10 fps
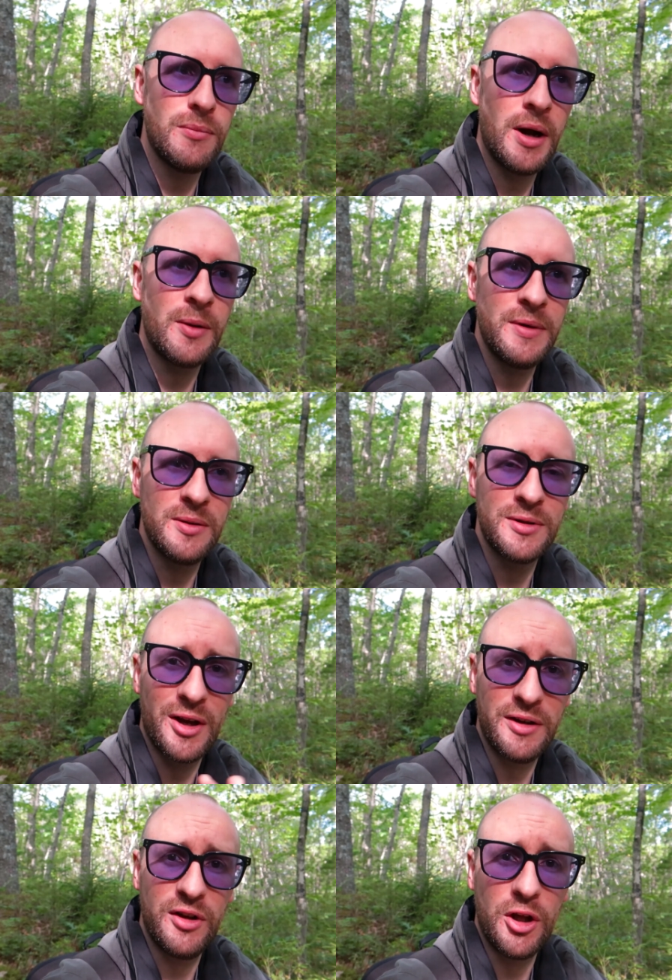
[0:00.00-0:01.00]
it might not be the
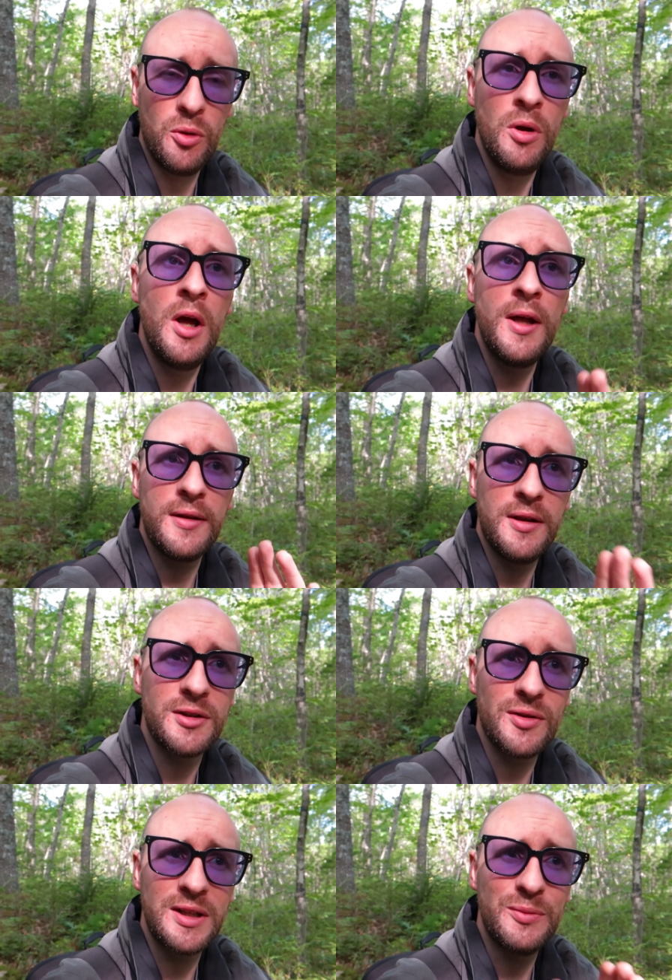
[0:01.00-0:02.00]
side for you. The
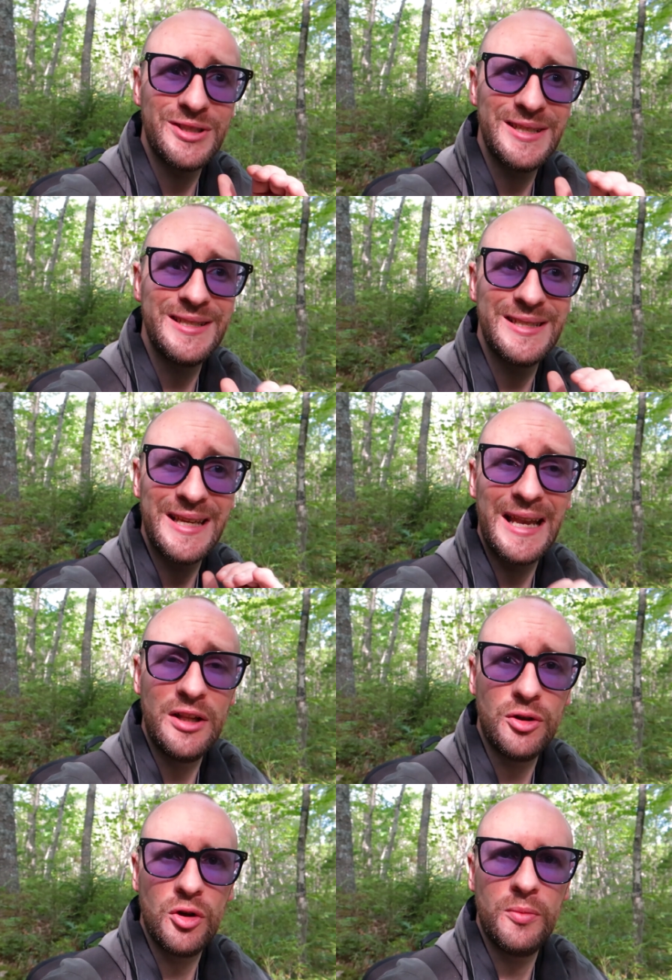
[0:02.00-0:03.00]
other side's much easier to get
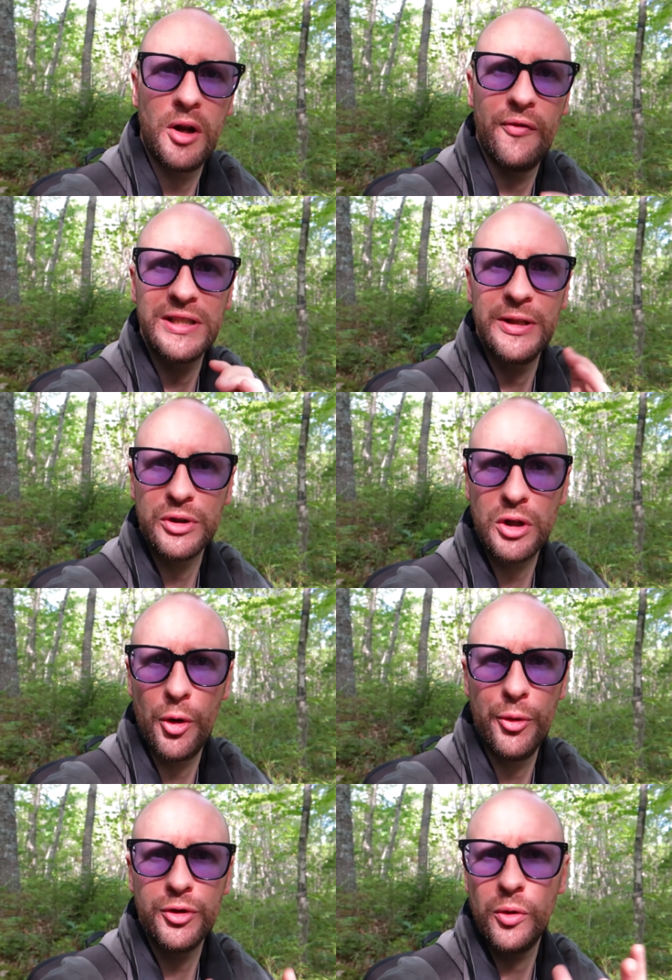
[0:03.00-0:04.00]
into, but obviously it was
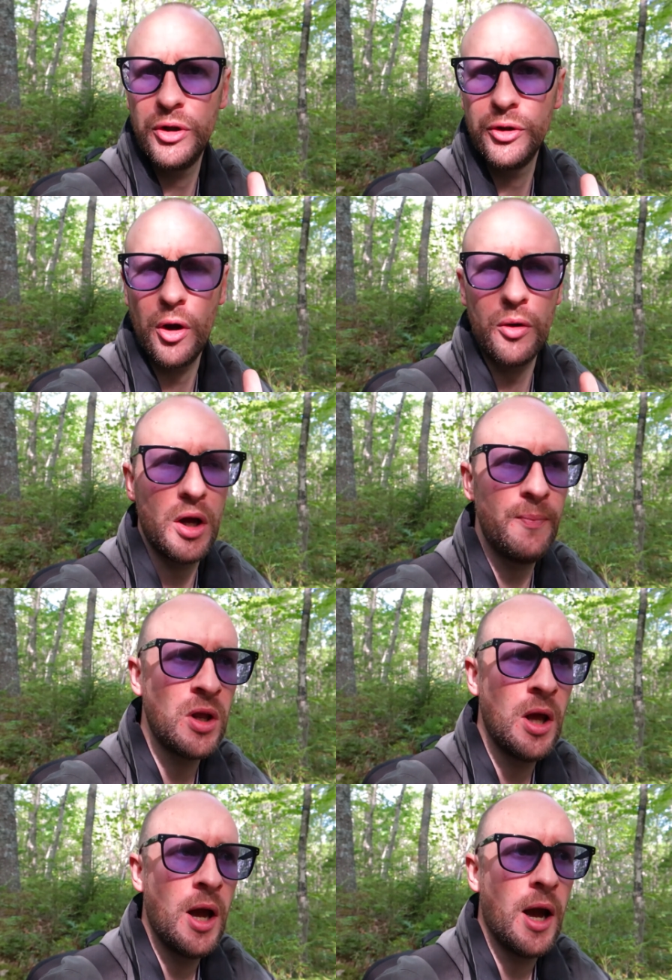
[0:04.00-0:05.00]
closed, so we couldn't go there.
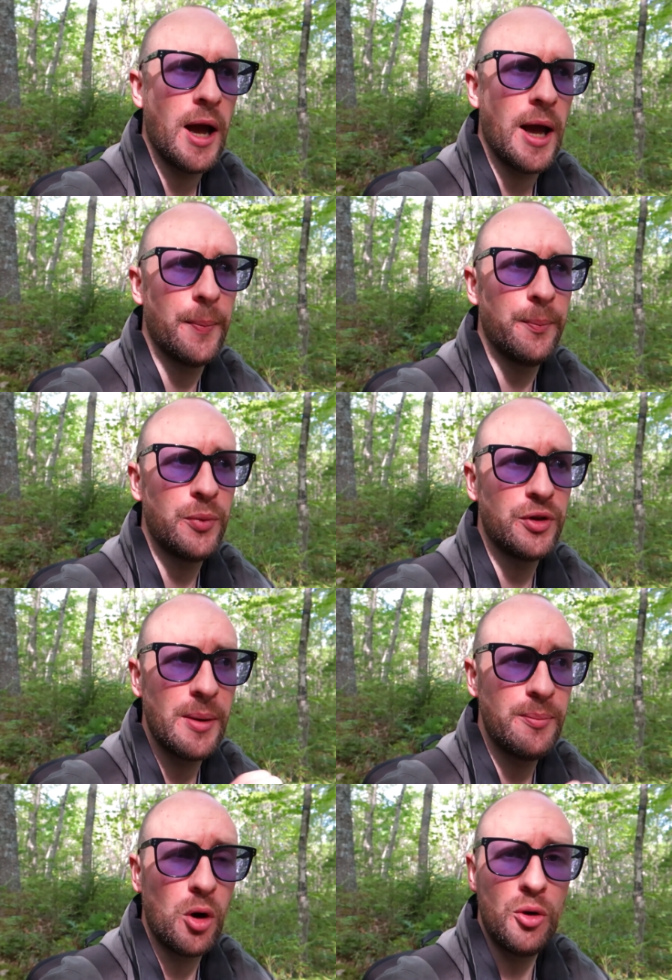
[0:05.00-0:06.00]
Um, but
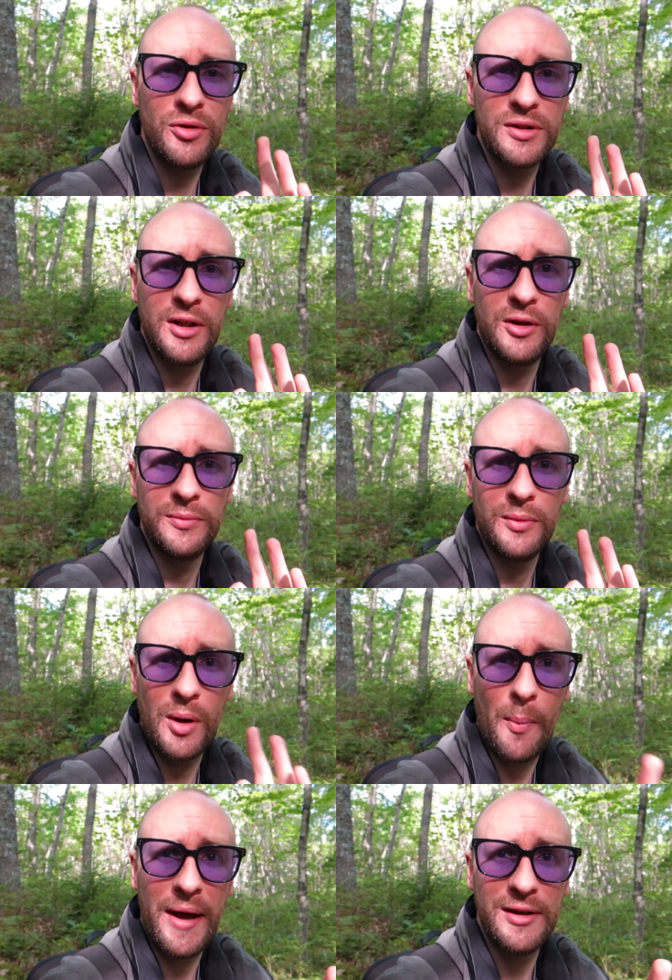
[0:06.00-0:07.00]
they're both still
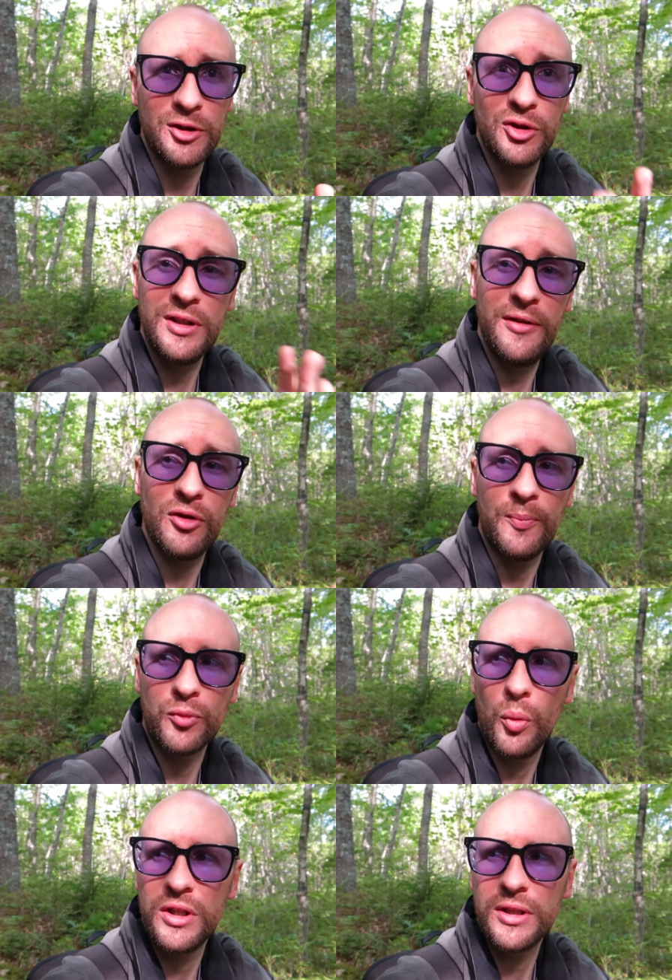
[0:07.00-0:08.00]
amazing, just different,
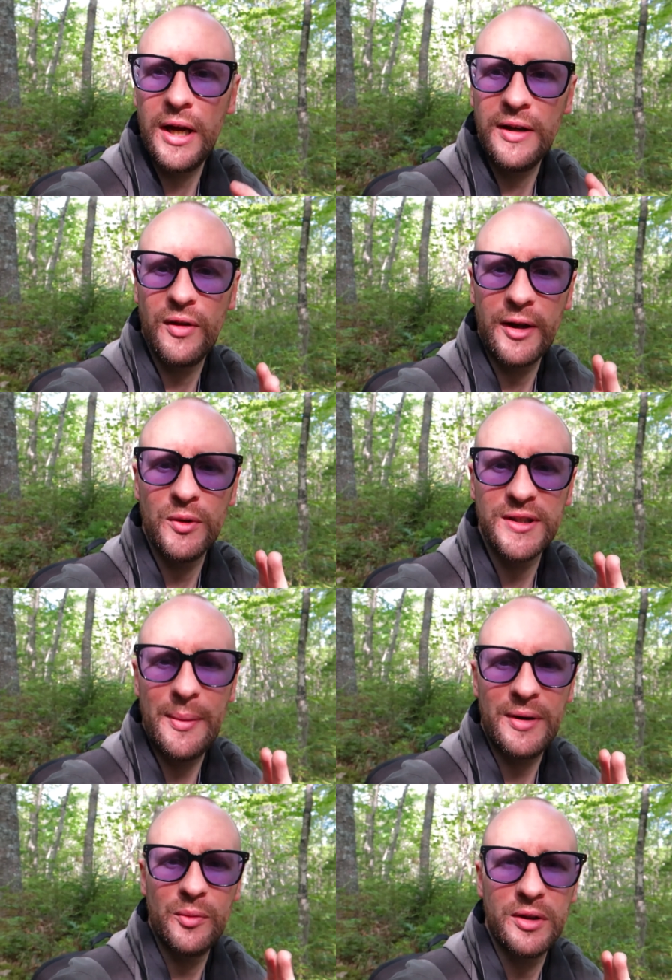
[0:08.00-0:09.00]
which is kind of like what's
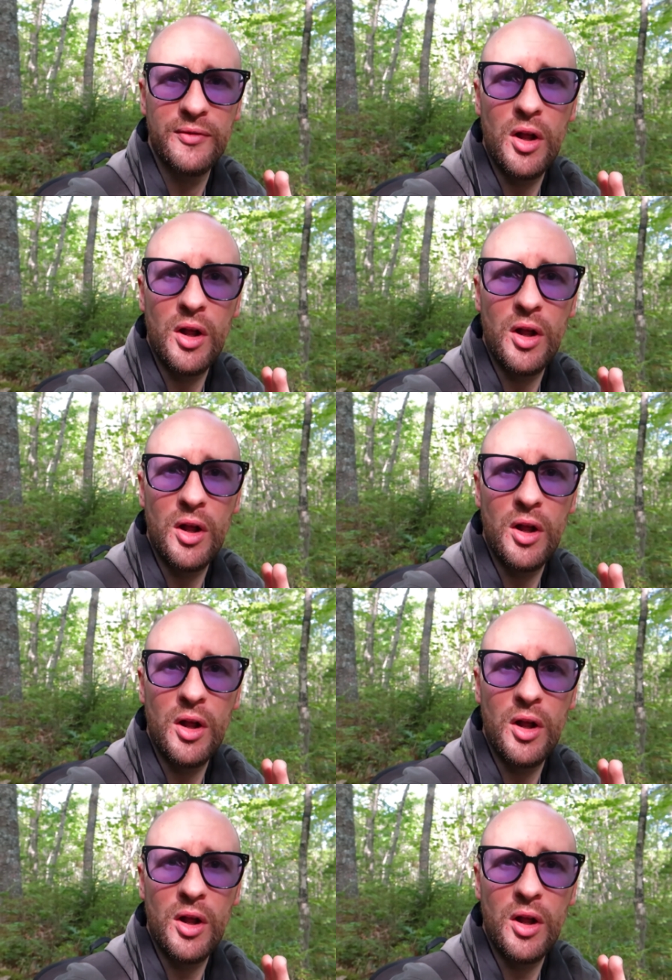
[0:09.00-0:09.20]
happening with the